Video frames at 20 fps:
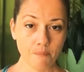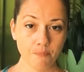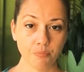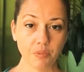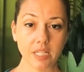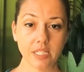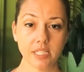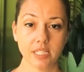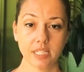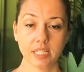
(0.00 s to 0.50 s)

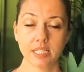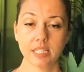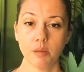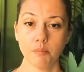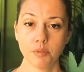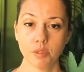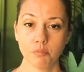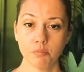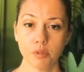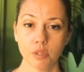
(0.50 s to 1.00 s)
that's
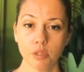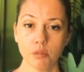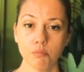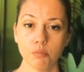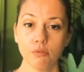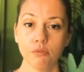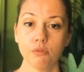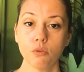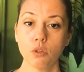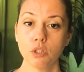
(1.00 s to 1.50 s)
acceptable
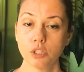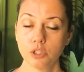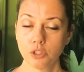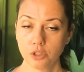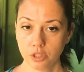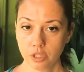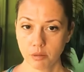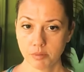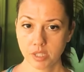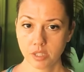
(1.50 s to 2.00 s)
before
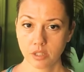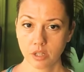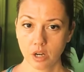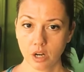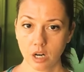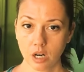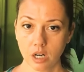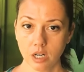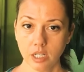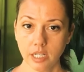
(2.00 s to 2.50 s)
Surya
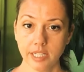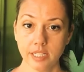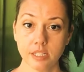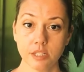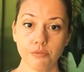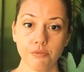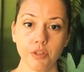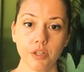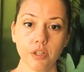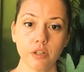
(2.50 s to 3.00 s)
Namaskar is
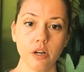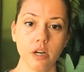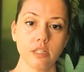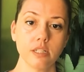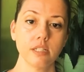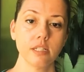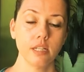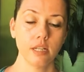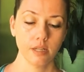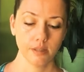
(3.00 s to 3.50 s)

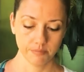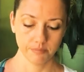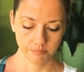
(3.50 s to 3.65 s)
Virasana,